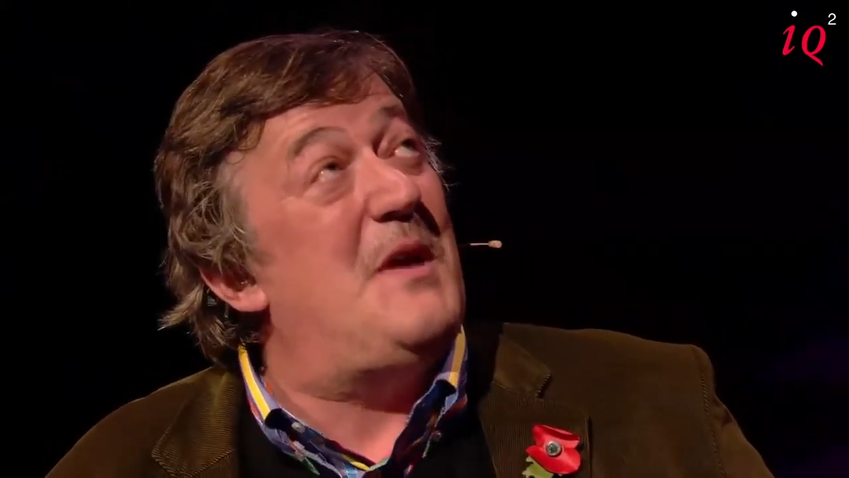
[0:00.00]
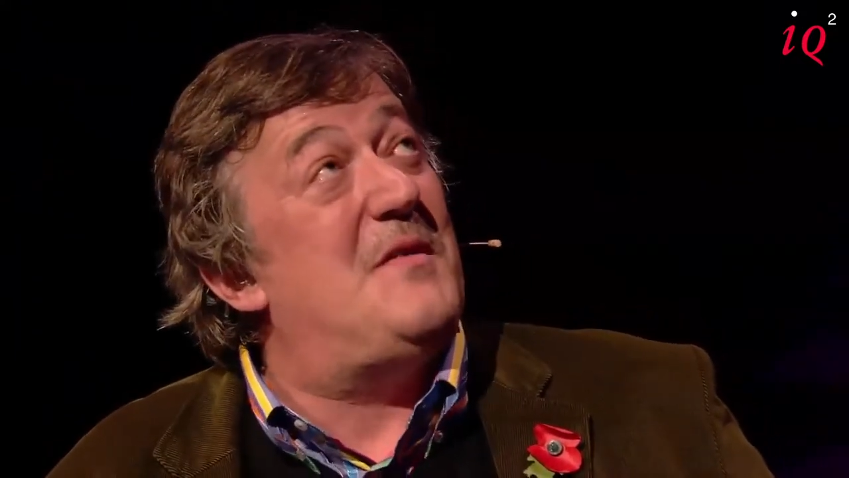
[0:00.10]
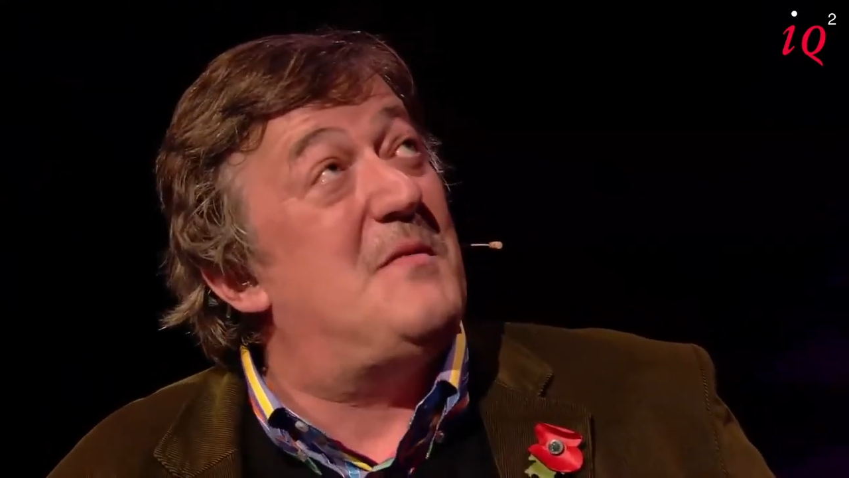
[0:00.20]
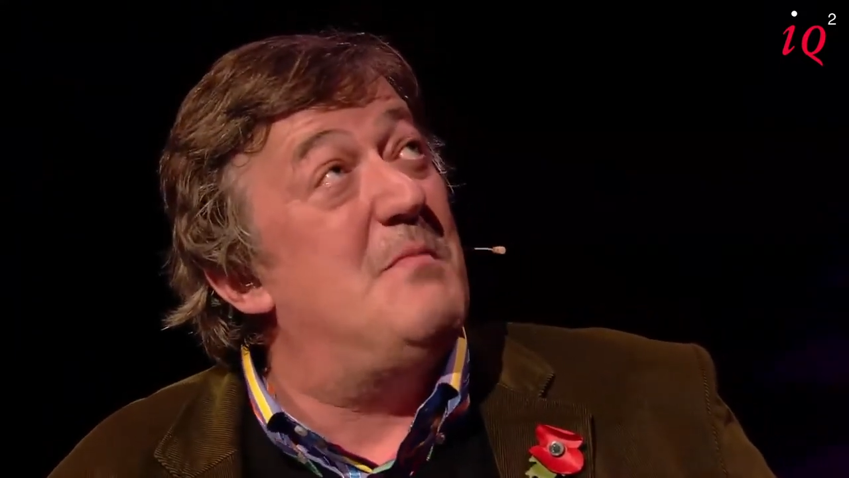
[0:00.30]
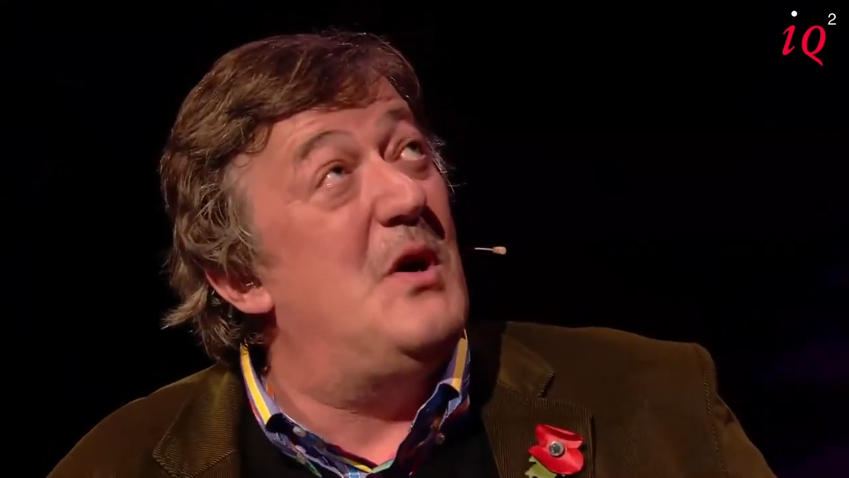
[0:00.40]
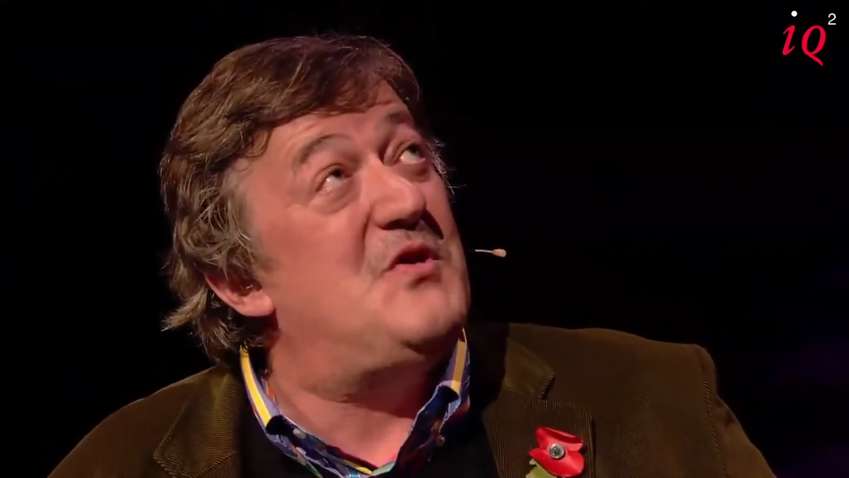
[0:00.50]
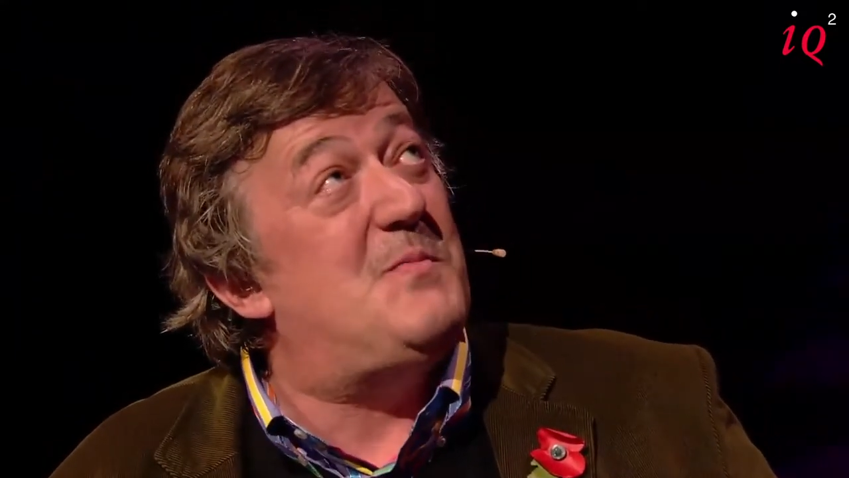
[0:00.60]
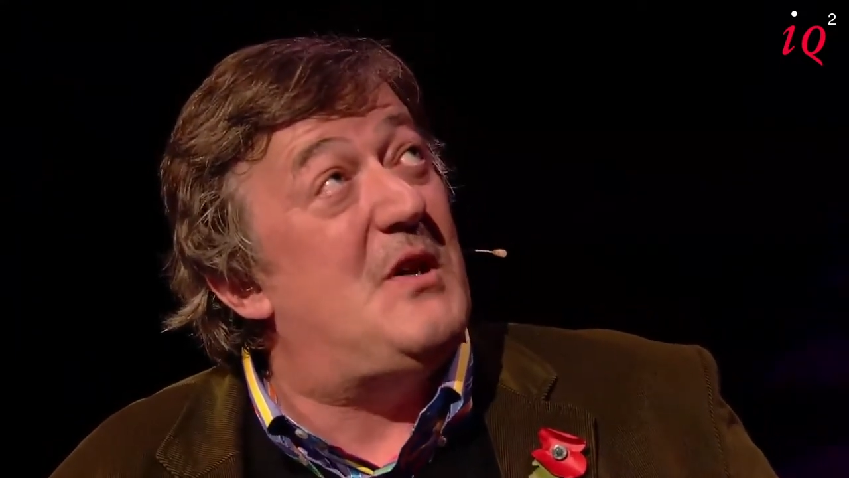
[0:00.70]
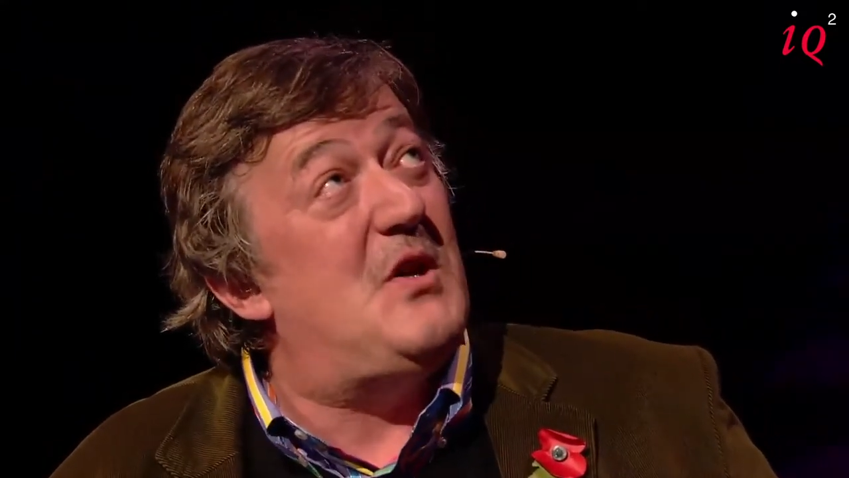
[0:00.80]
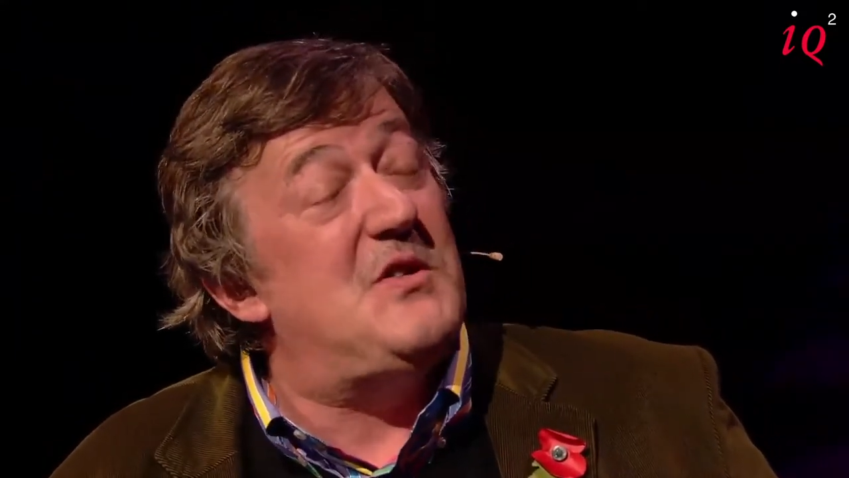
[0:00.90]
better than
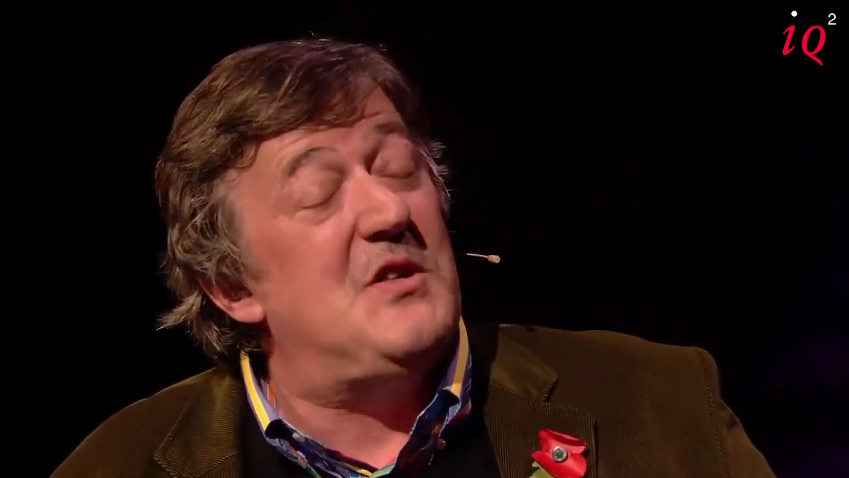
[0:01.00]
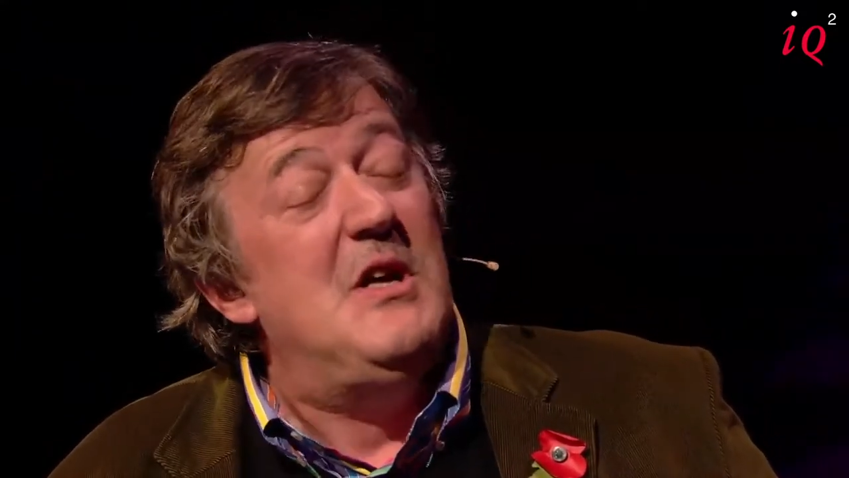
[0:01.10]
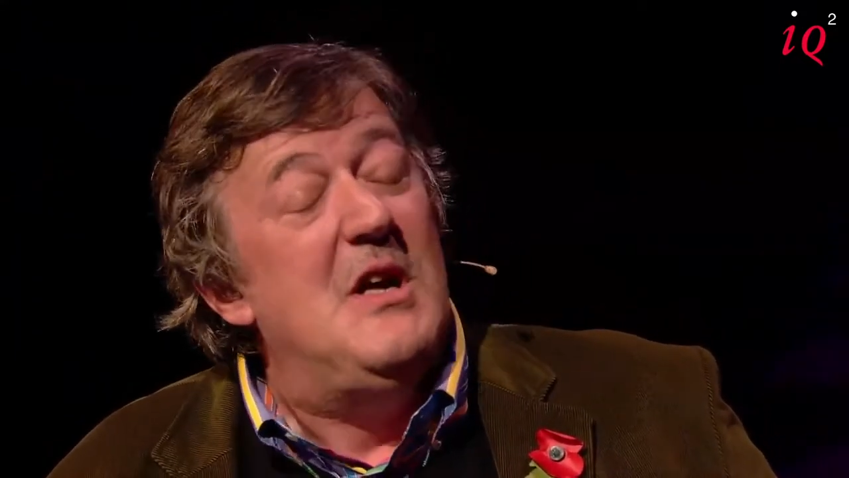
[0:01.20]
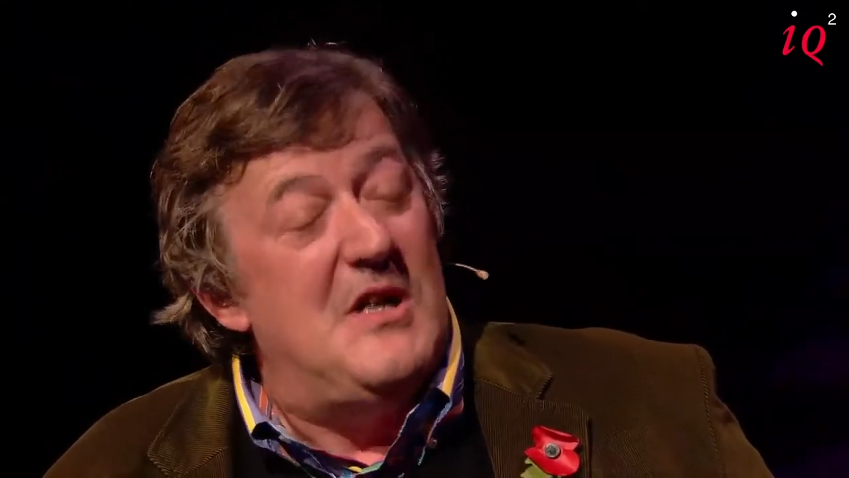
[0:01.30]
most because,